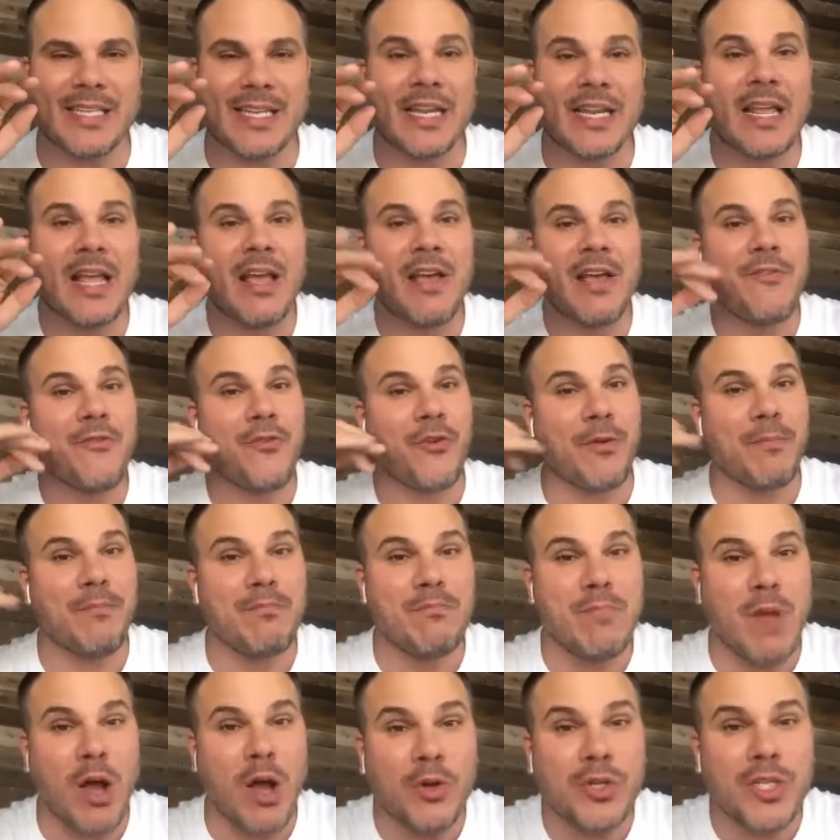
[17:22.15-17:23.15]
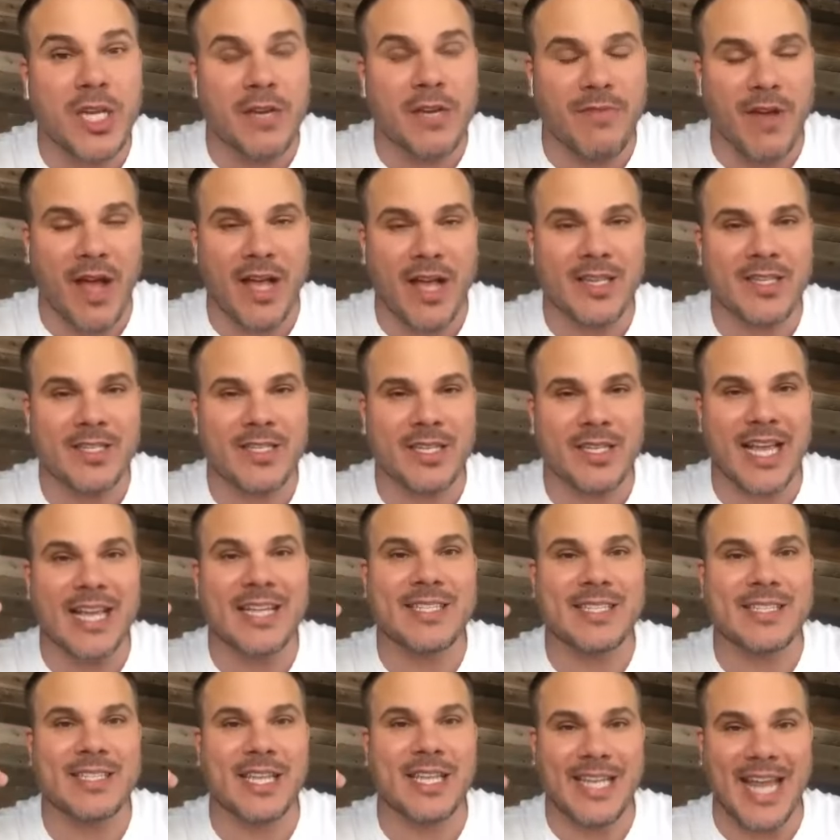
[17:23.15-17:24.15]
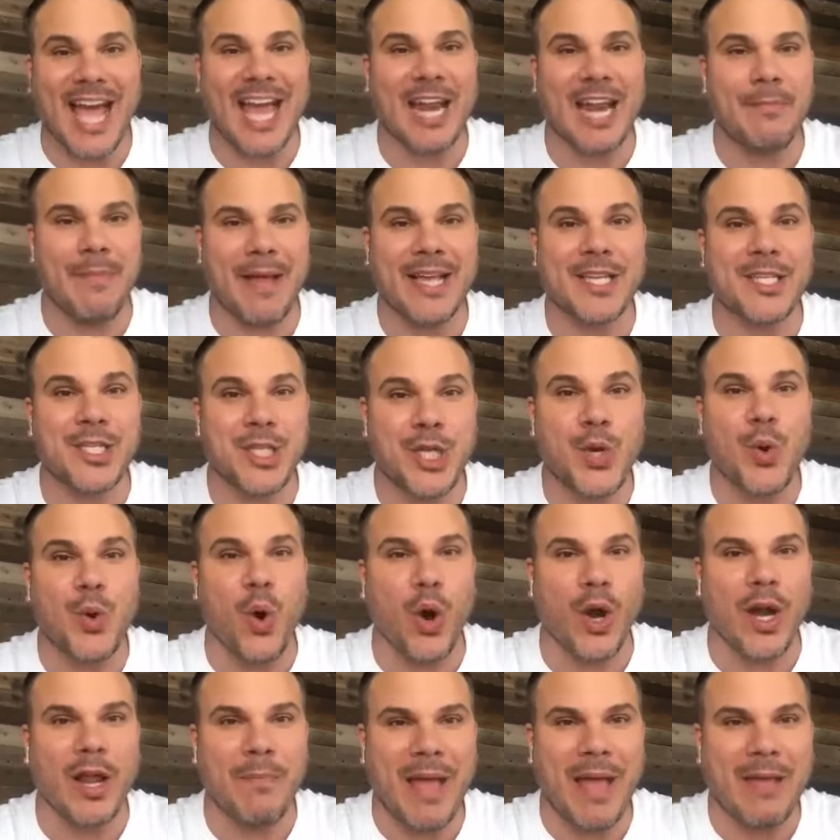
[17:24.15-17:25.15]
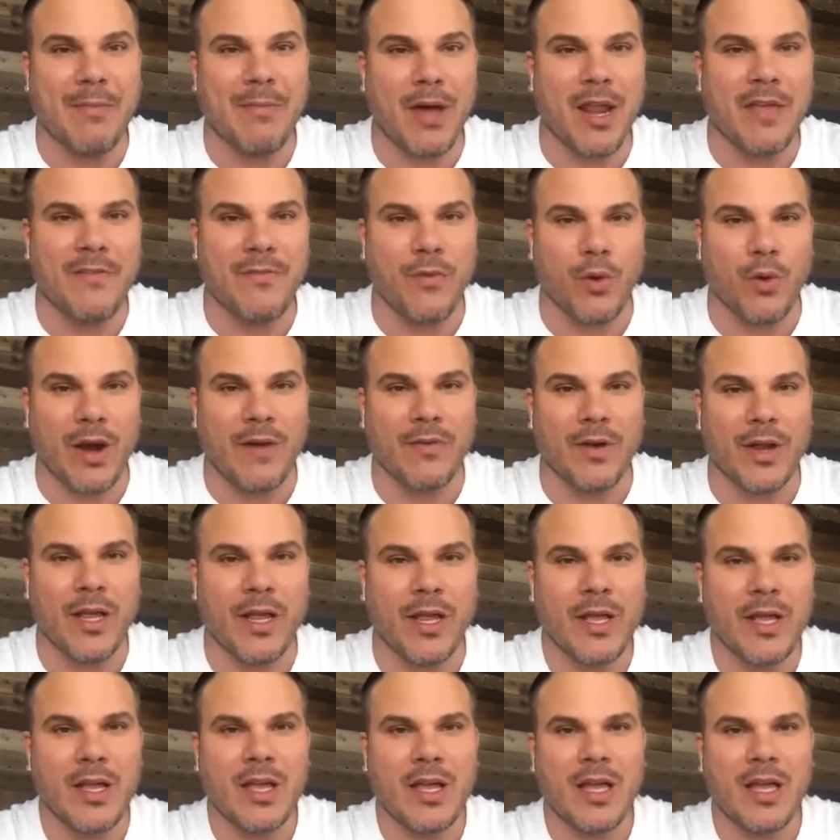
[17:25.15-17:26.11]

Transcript: And for most of us, it's the database you already pay money for every,